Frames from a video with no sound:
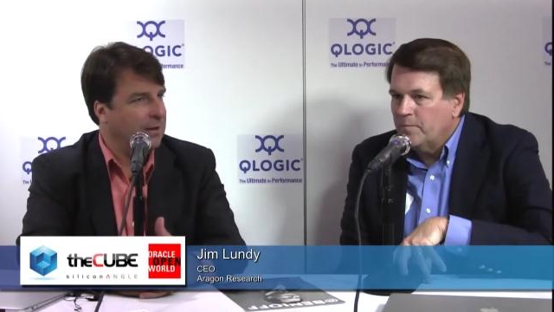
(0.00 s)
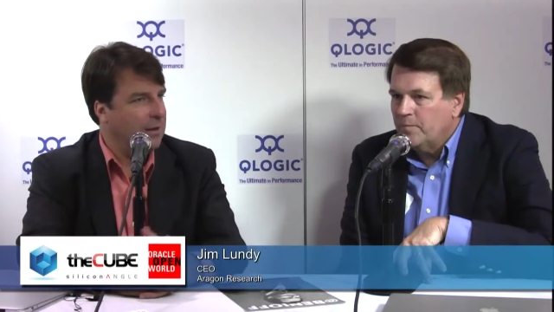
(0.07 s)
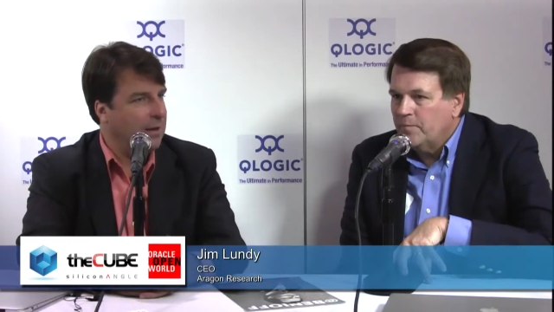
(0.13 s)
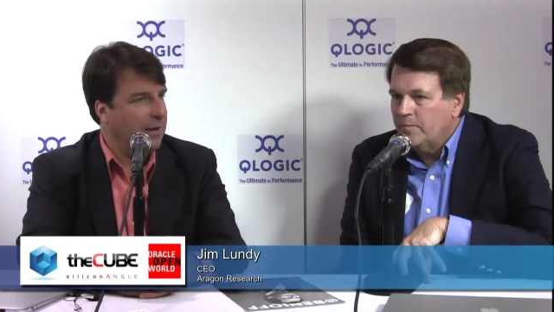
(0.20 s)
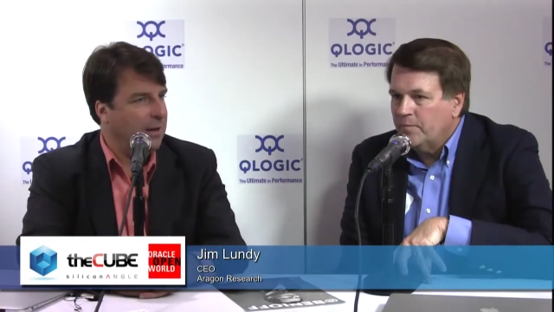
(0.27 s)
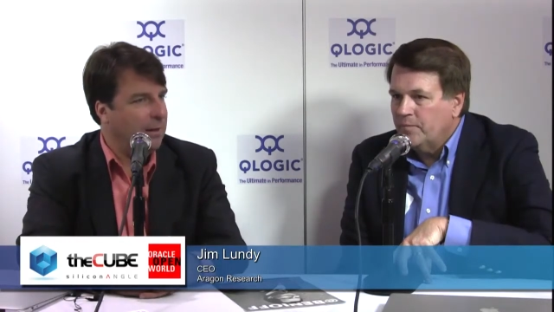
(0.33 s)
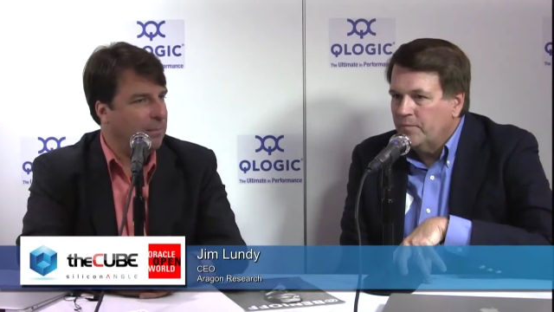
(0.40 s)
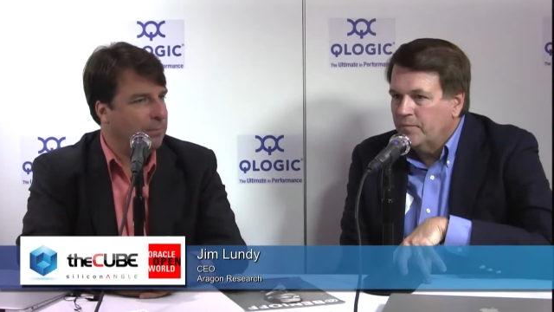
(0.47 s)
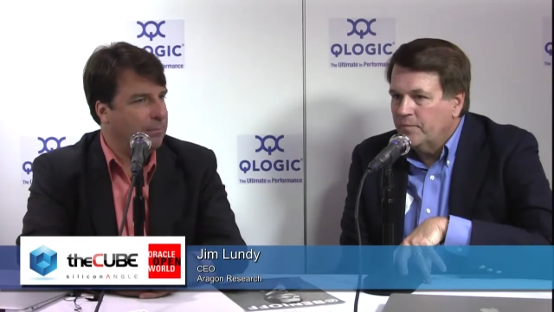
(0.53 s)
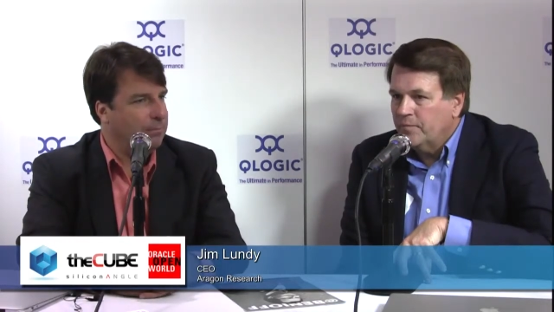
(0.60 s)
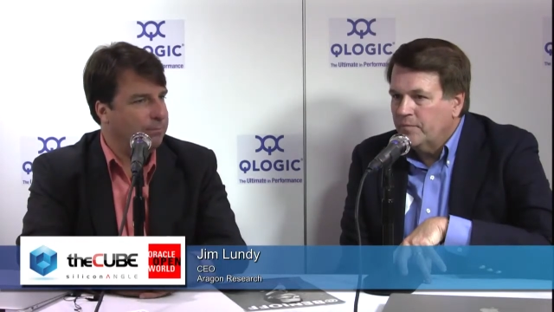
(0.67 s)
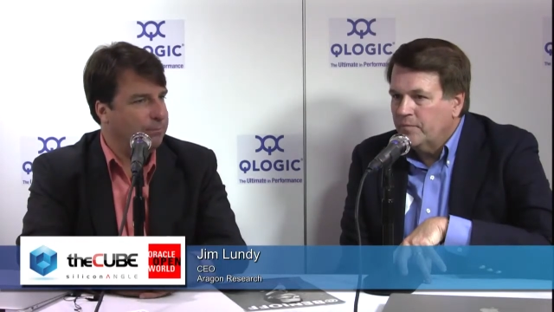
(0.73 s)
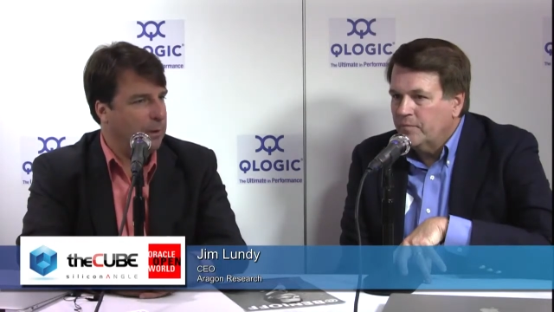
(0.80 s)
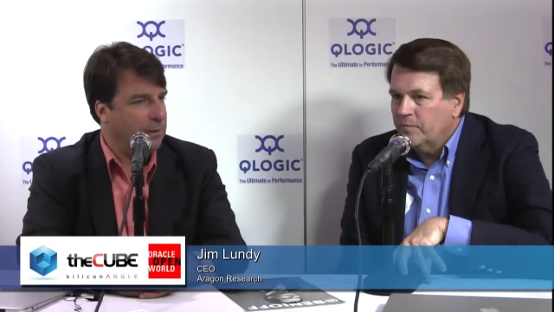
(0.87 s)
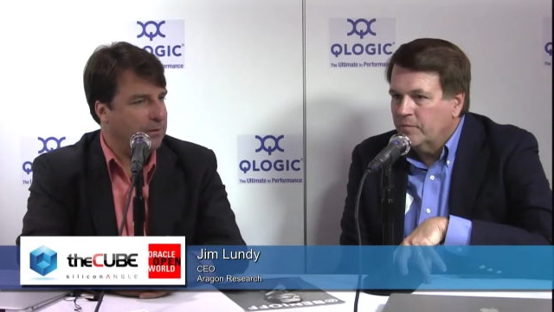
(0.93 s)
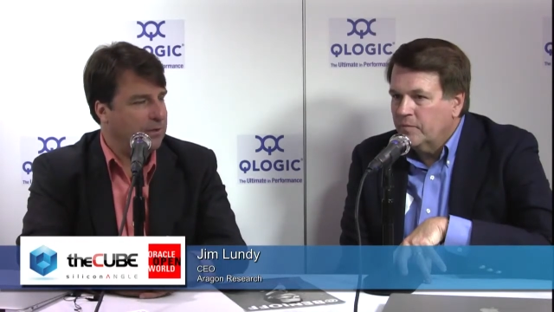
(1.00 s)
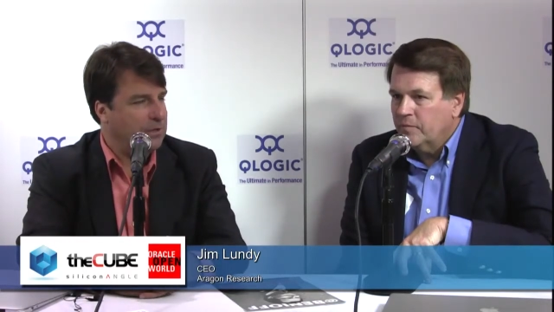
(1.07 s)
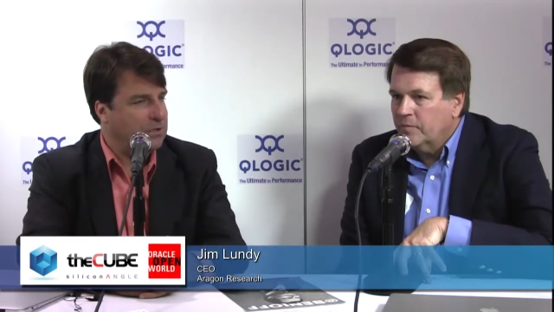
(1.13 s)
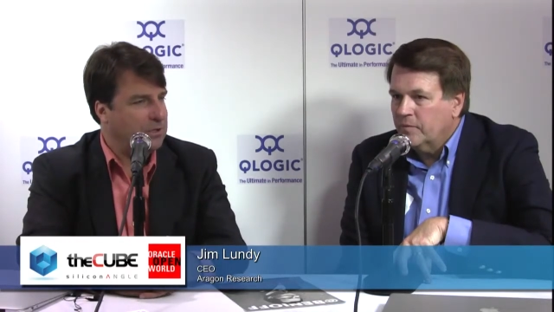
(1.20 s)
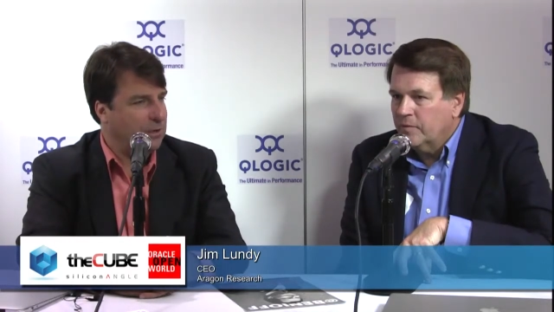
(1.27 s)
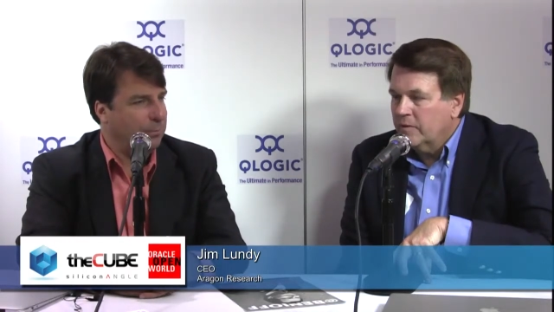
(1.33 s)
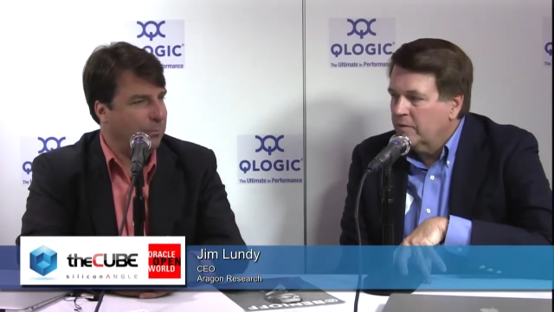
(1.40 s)
Speaker 1: um, but there's
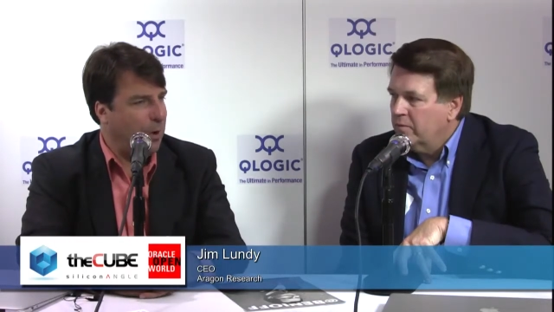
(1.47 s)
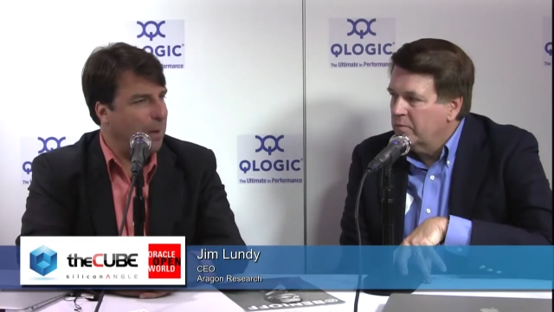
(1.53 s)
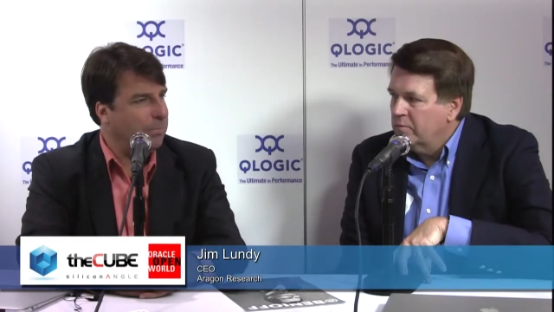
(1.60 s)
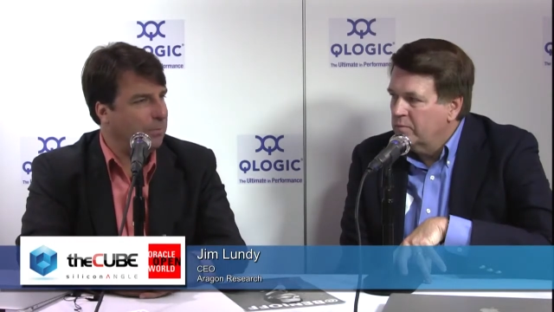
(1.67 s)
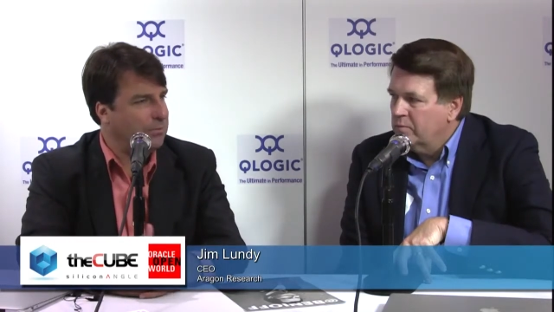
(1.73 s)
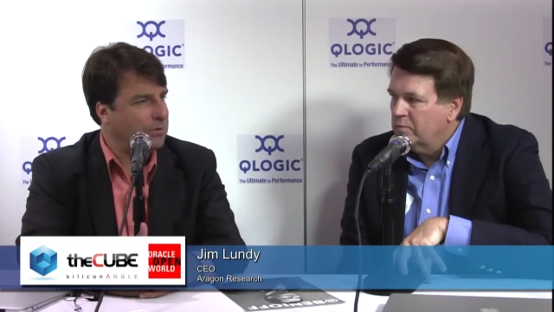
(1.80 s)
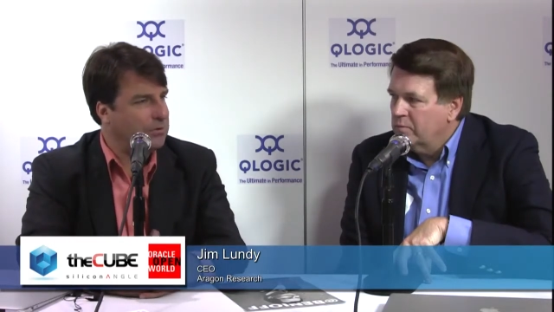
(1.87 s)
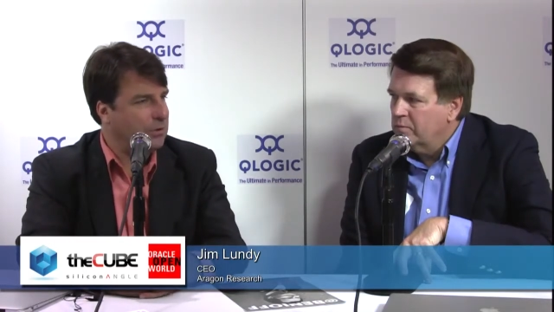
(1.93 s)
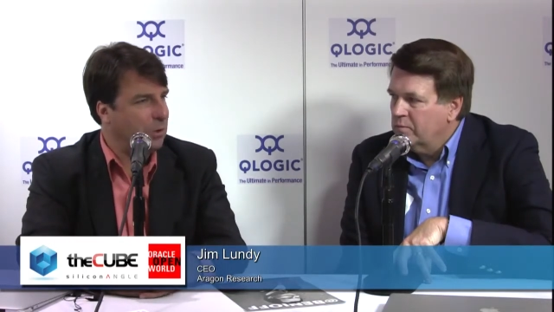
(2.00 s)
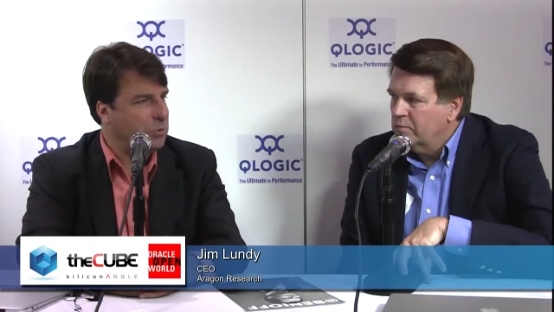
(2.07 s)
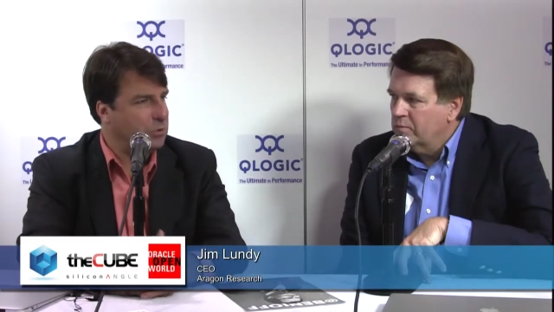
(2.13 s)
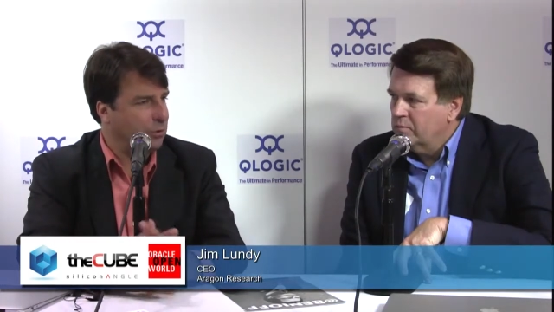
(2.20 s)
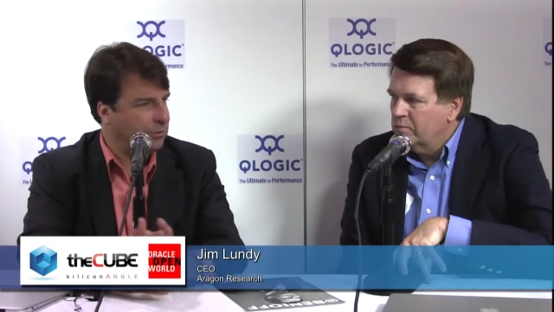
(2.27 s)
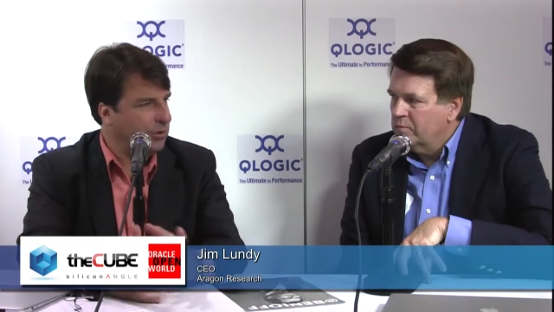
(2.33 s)
still problems in social